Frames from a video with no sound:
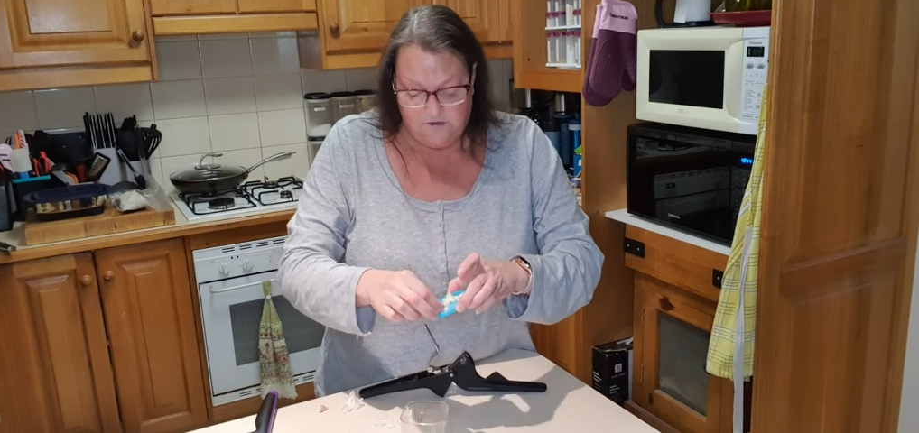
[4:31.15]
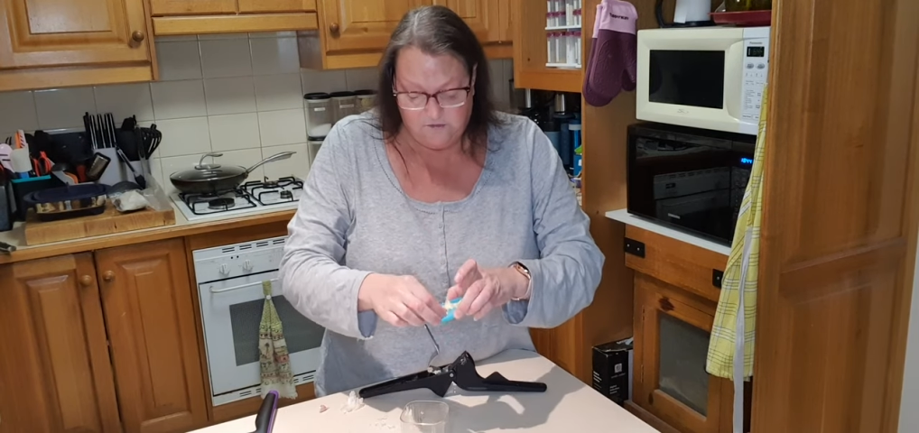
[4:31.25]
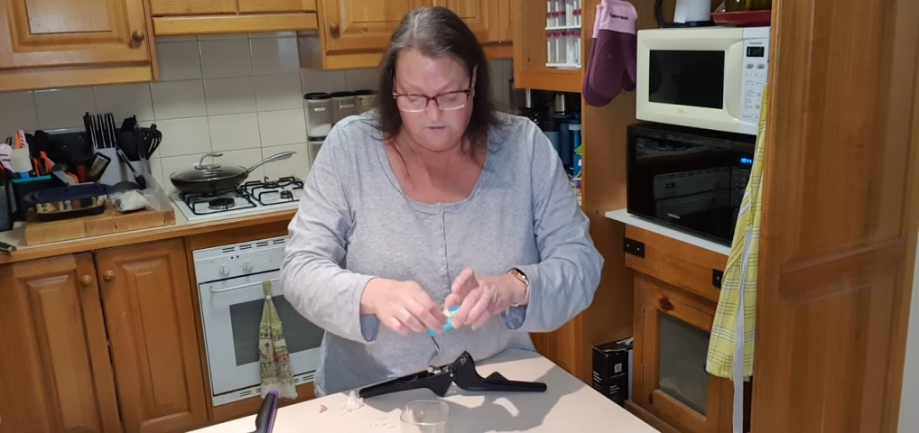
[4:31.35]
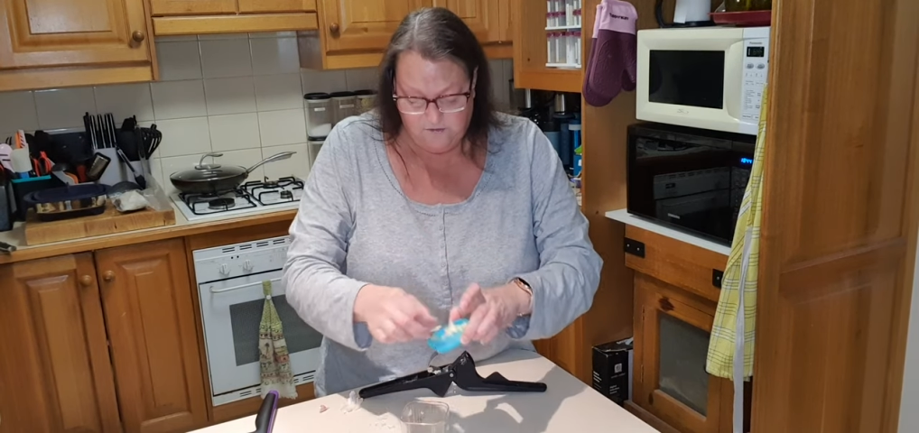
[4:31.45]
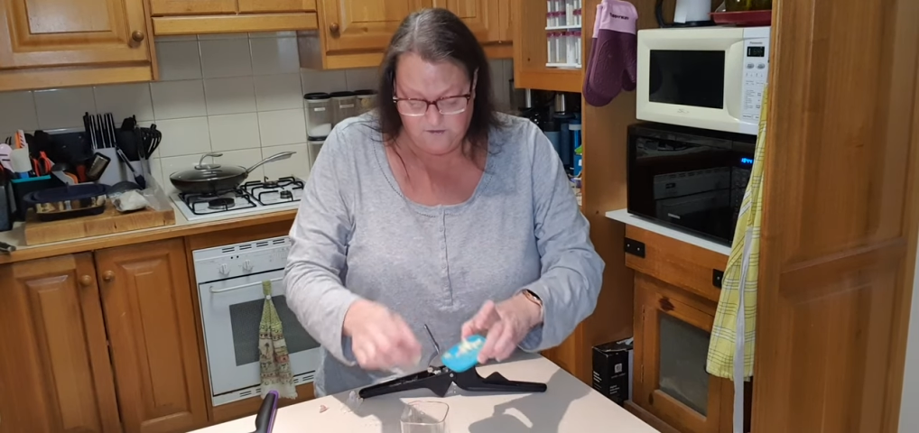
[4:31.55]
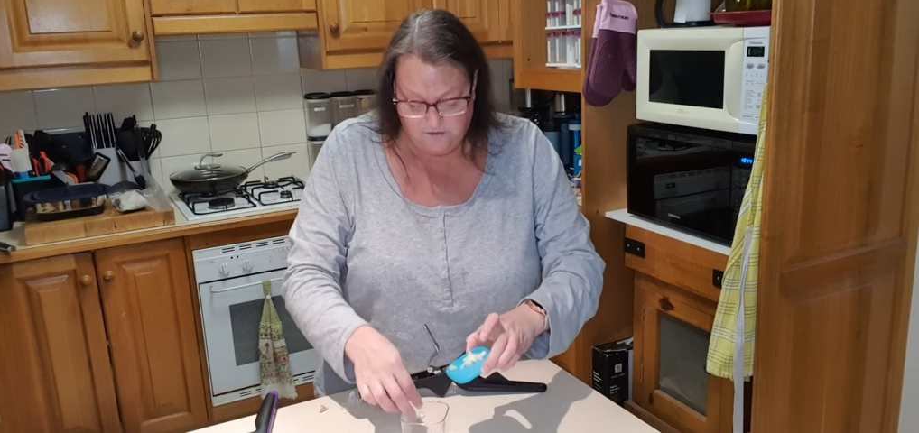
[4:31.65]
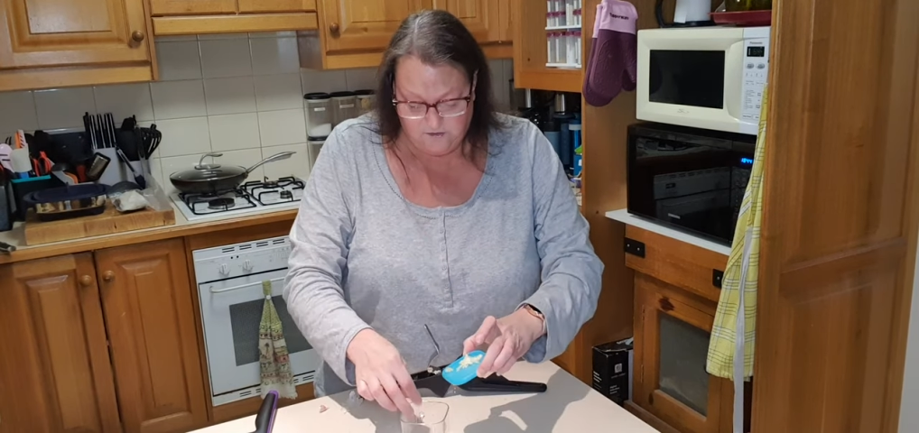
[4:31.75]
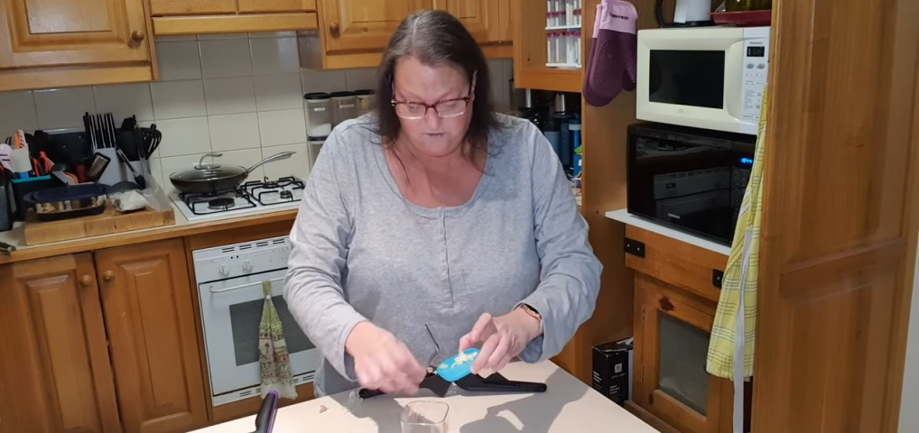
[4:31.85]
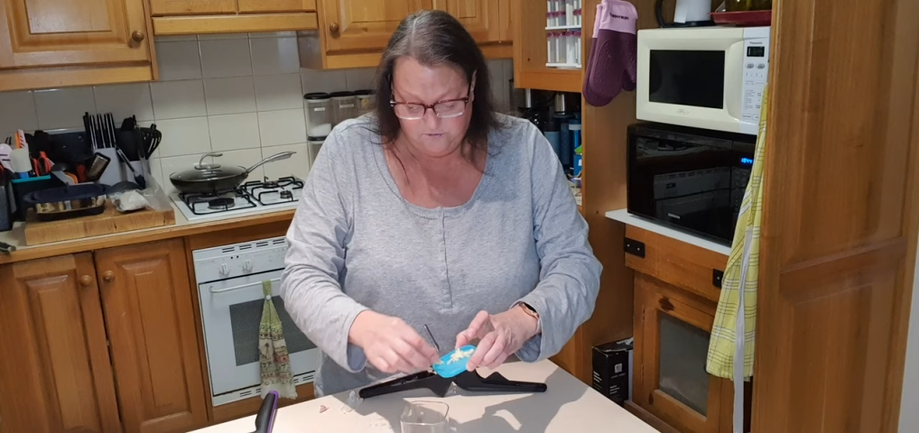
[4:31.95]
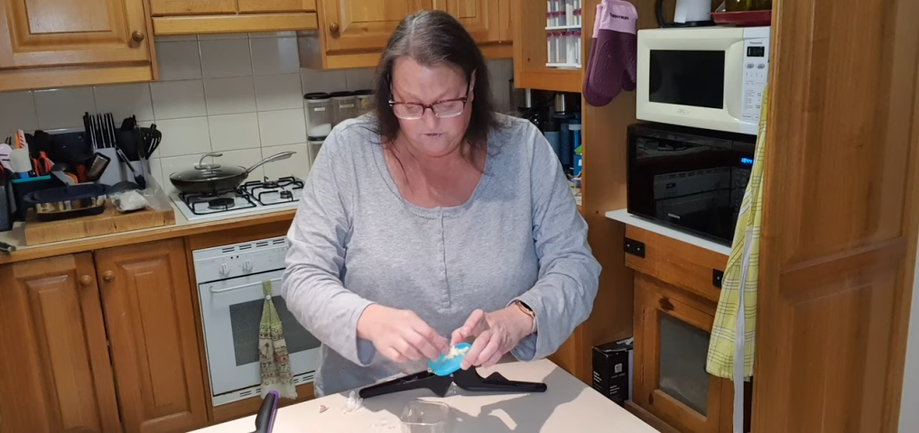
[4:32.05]
so I
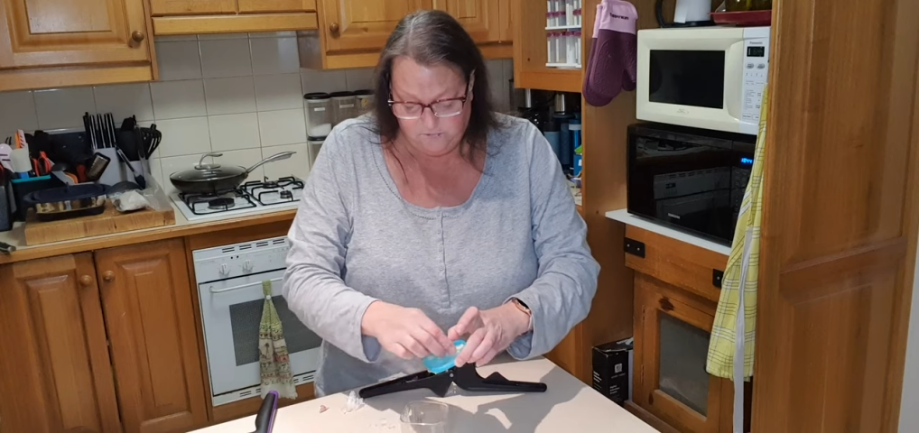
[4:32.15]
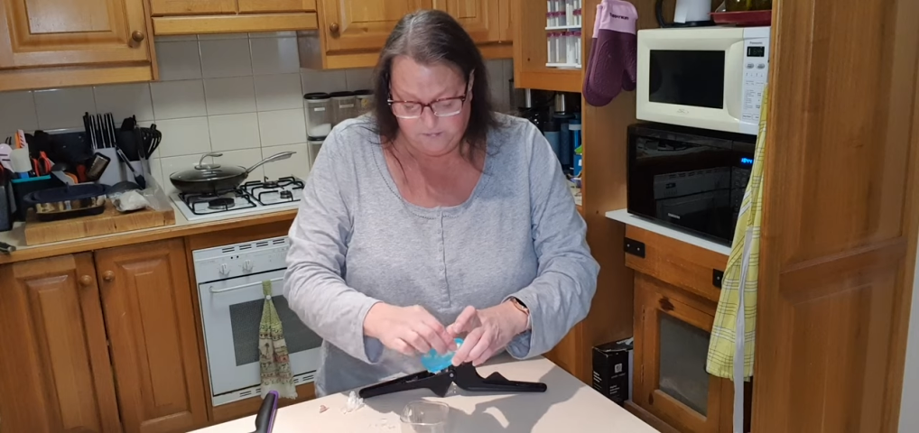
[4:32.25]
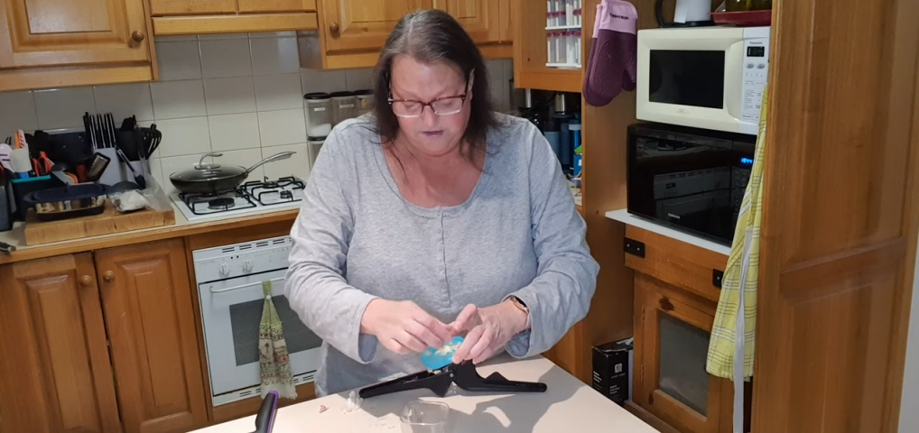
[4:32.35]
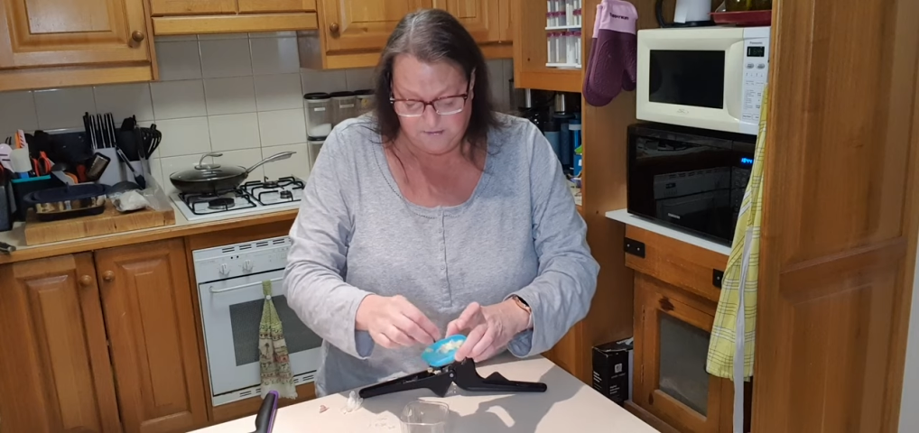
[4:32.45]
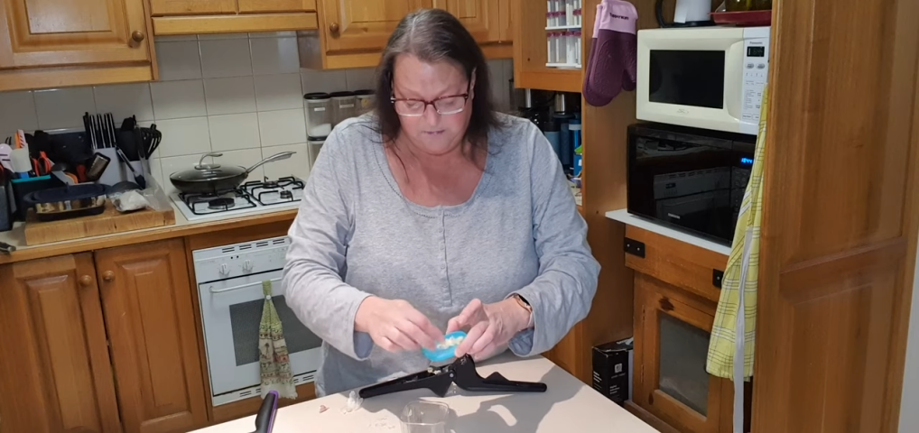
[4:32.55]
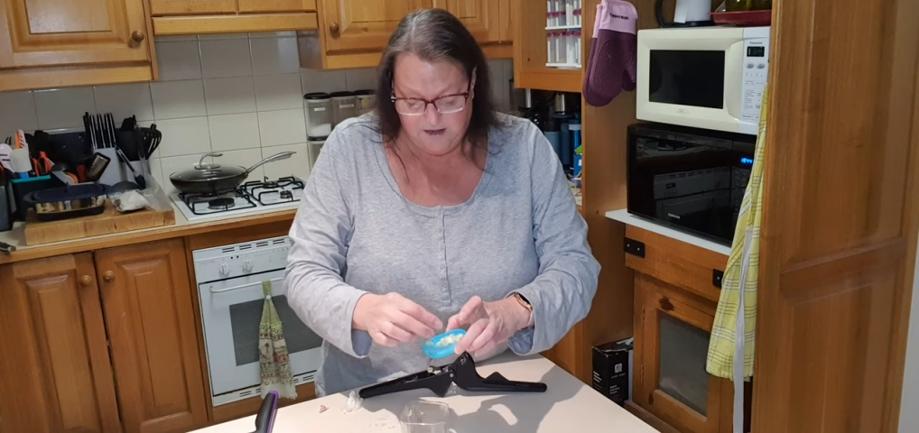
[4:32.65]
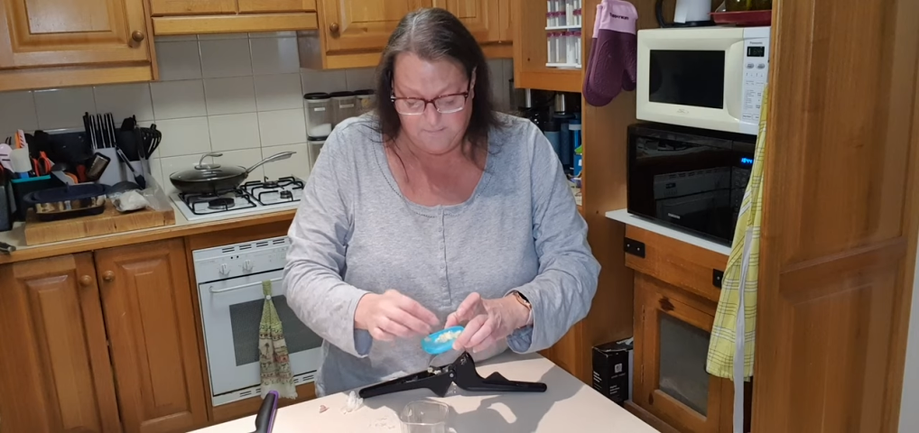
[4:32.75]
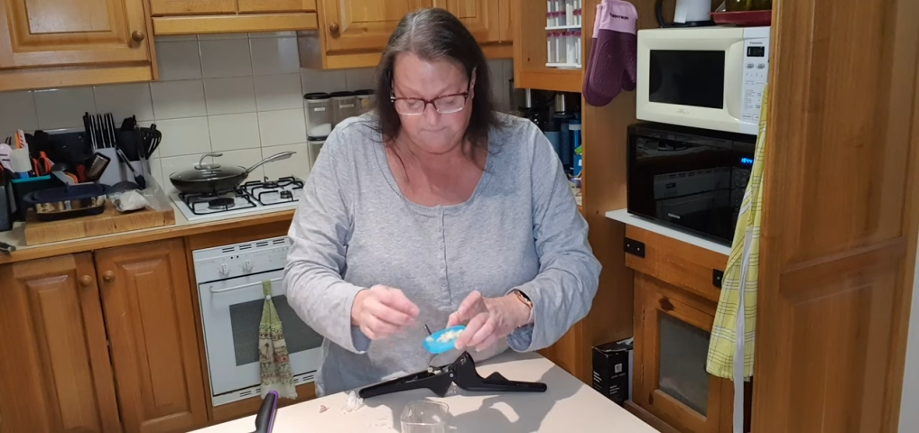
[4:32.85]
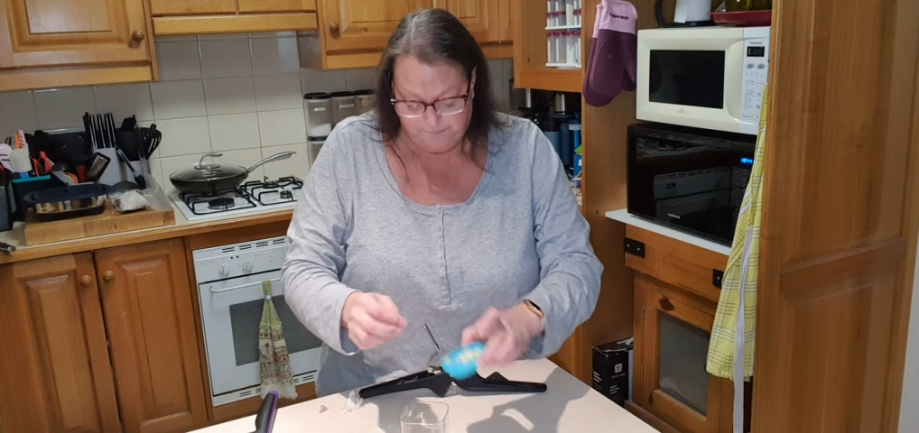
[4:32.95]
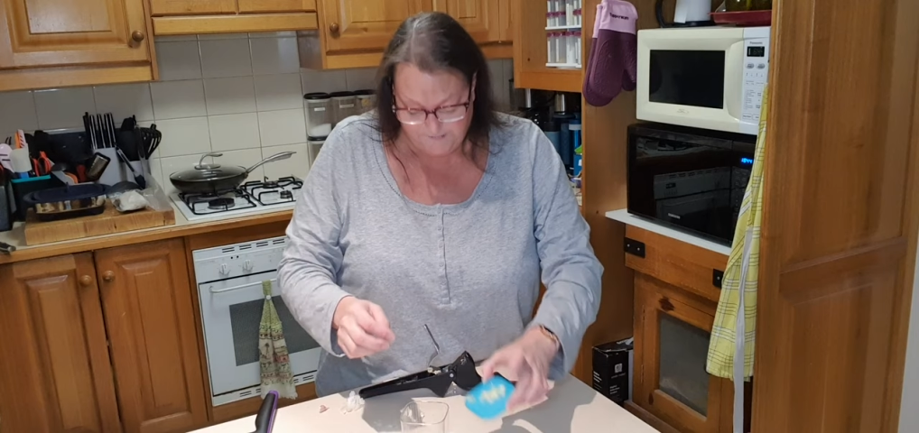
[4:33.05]
could just pick them out.